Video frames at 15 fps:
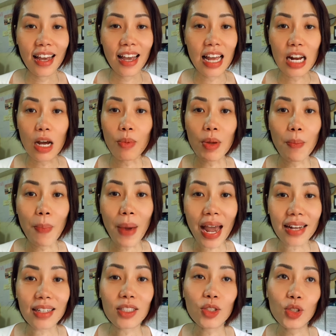And I'll be
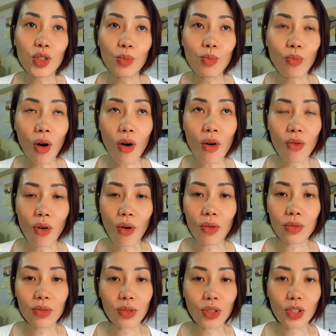back tomorrow
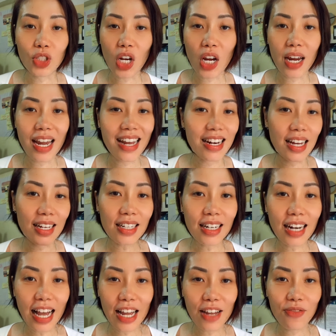to share another
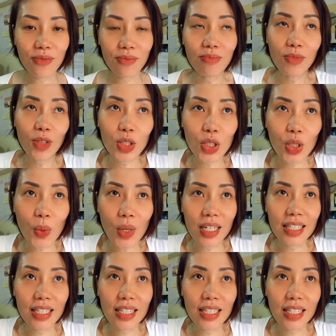life. Not sure what